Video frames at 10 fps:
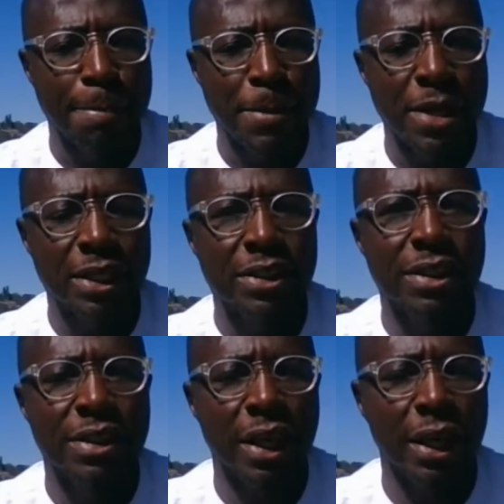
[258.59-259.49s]

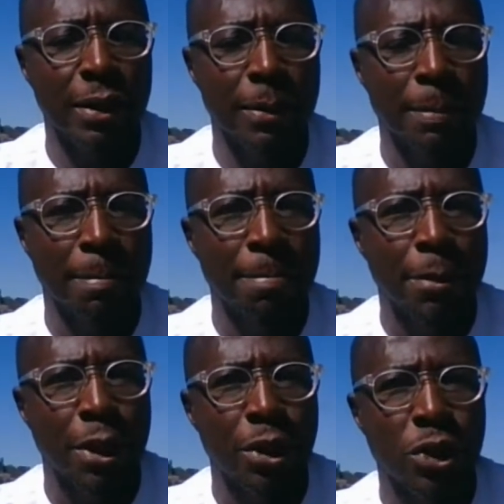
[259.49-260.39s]
Yesterday,
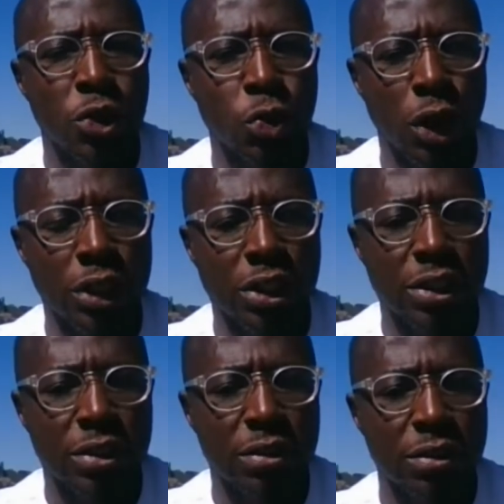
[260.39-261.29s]
he
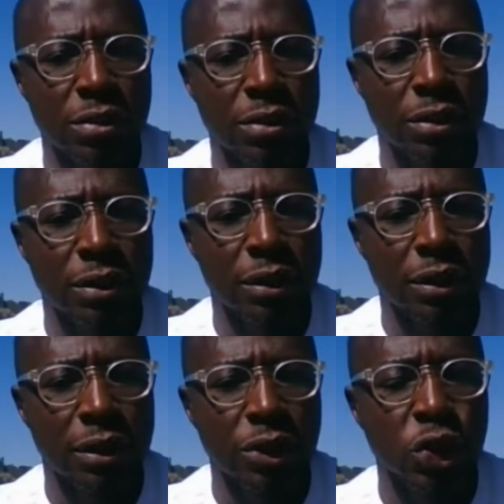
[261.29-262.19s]
was,
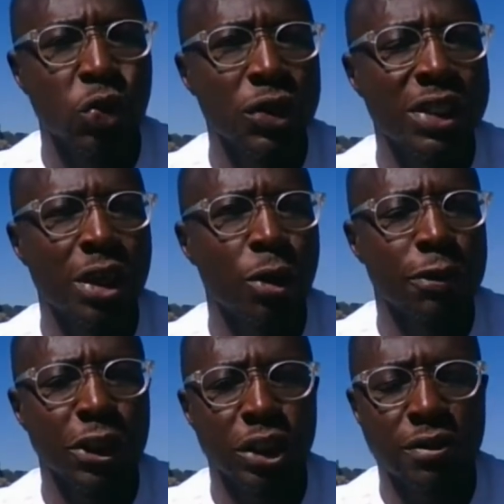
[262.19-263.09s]
should we say,
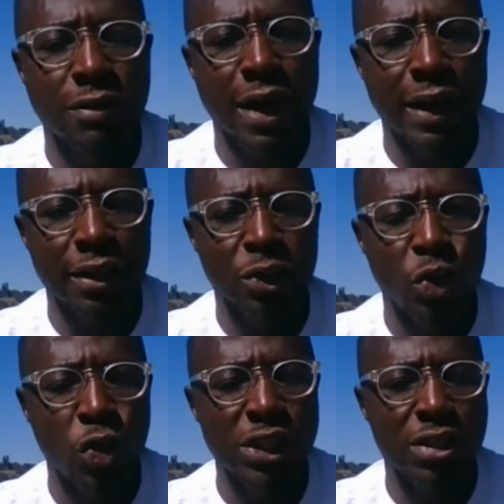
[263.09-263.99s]
officially fired?
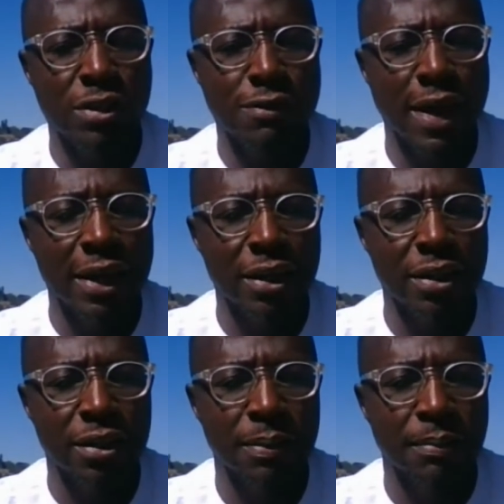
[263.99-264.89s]
Was he fired?
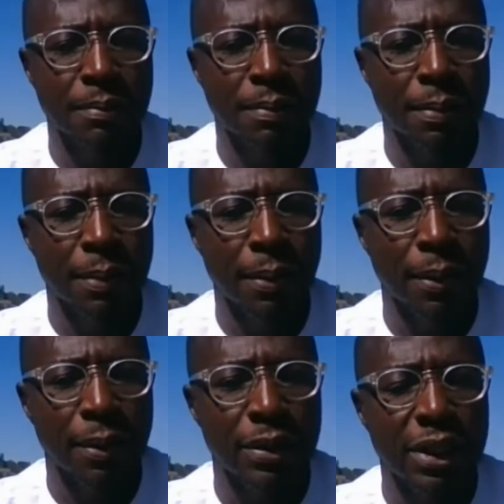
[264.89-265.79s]

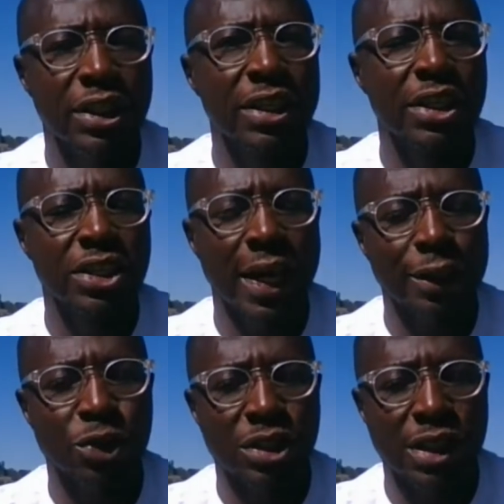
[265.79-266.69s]
Did he
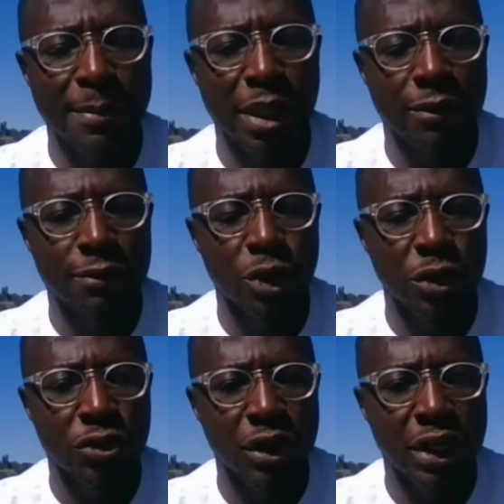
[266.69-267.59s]
decide to step down
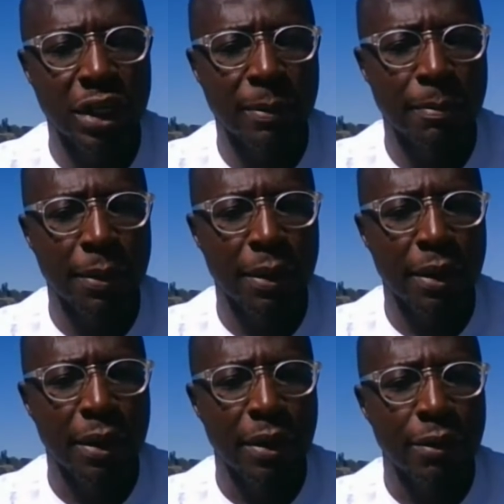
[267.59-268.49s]
voluntarily
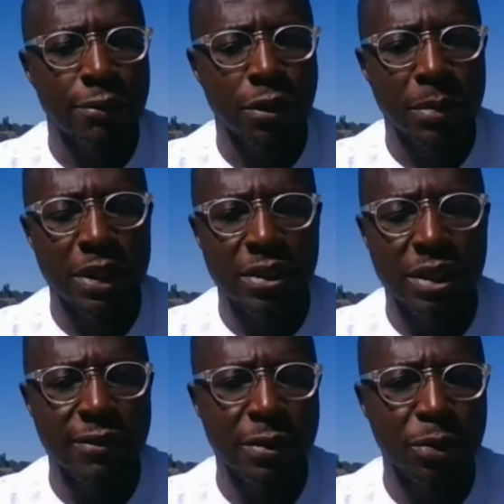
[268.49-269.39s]
from his
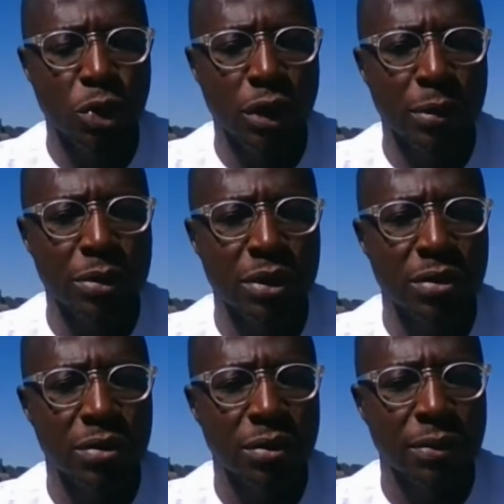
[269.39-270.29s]
TV programs?
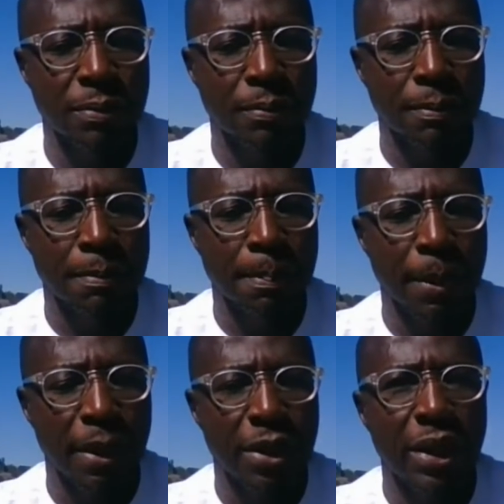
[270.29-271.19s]

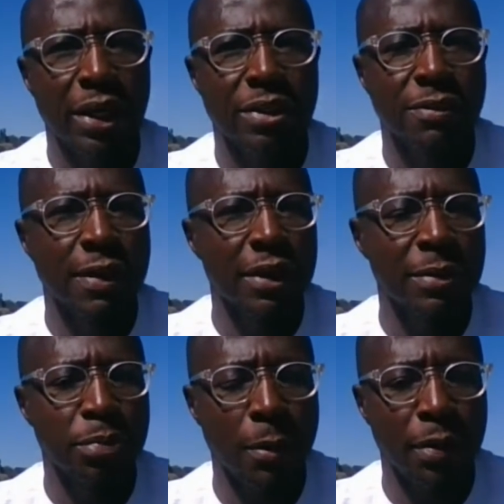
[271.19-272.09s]
He has a
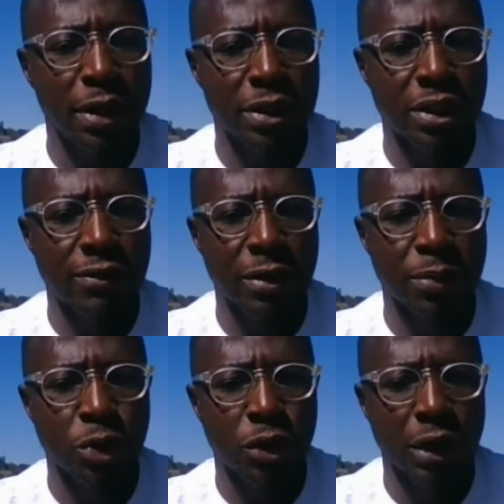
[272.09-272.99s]
very popular TV
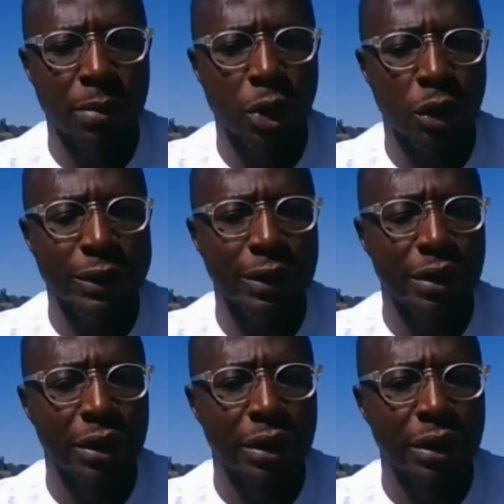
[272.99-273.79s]
program on